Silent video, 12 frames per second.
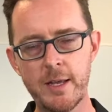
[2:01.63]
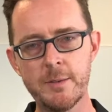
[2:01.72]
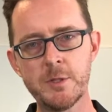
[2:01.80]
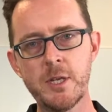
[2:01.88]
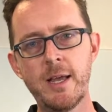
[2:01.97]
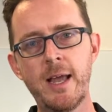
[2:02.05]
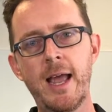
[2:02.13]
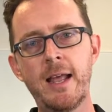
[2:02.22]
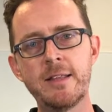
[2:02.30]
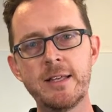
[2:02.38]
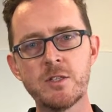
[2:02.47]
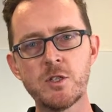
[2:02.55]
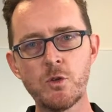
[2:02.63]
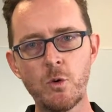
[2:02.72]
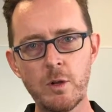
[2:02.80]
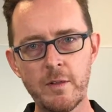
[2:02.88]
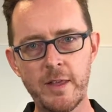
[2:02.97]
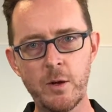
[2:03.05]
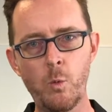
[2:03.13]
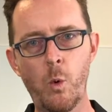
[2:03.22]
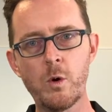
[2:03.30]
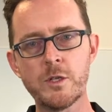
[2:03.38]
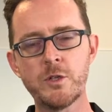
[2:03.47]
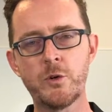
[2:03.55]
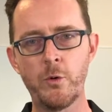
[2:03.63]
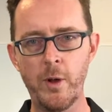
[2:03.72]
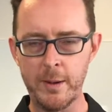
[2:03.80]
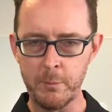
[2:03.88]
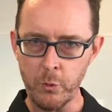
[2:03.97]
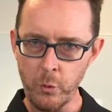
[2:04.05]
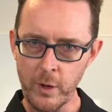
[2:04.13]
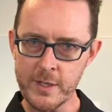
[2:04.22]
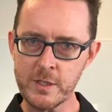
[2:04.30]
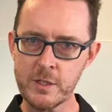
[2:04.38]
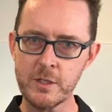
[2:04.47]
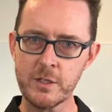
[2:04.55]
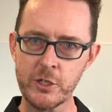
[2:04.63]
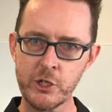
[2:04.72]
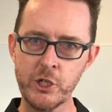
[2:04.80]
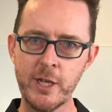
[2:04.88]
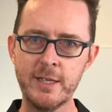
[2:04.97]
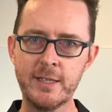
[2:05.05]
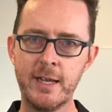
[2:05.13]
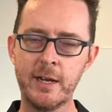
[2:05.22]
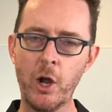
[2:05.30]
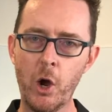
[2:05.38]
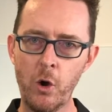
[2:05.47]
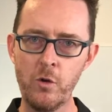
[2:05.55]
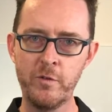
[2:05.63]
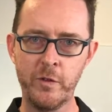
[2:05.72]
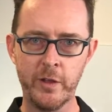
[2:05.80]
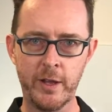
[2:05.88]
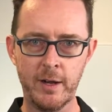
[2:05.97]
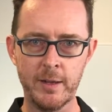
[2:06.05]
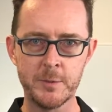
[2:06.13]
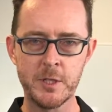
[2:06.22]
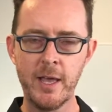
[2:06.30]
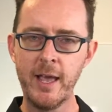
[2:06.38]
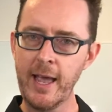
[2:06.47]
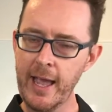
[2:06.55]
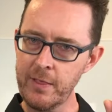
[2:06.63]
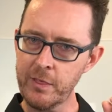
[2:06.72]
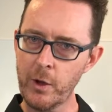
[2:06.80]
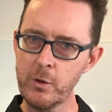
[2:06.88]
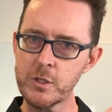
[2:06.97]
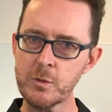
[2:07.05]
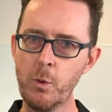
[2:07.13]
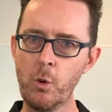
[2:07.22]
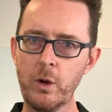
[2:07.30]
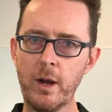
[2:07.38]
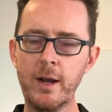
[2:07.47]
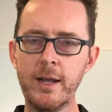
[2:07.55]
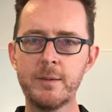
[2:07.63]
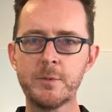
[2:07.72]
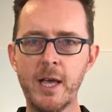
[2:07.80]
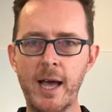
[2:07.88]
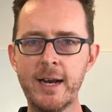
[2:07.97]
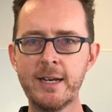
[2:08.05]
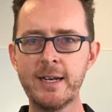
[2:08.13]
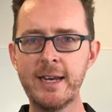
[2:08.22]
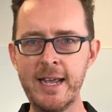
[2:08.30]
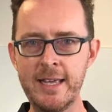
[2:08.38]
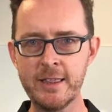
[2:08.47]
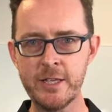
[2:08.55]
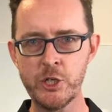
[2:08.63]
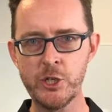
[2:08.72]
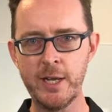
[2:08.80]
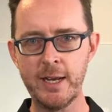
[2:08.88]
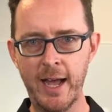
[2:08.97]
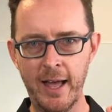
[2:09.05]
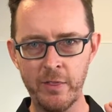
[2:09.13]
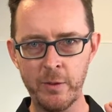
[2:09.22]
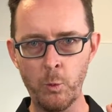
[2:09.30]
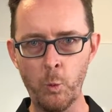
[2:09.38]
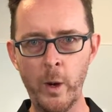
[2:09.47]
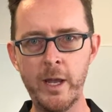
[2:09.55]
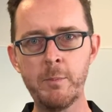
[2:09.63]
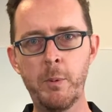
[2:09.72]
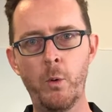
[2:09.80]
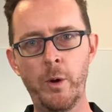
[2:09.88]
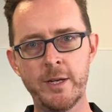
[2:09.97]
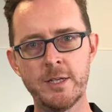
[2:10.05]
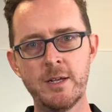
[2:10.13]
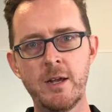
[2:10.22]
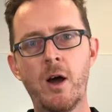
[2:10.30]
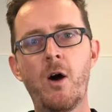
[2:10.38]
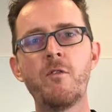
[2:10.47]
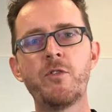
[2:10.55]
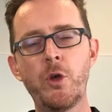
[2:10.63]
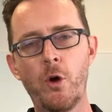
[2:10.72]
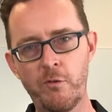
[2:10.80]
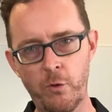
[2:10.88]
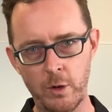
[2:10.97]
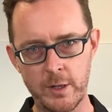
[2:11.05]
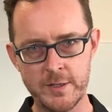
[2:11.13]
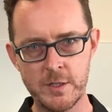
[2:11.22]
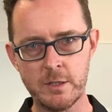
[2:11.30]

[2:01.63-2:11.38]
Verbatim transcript: clips and the installer then walks through and presses the sheet down over the clips. And those small clips underneath the sheet are the weak point of the overall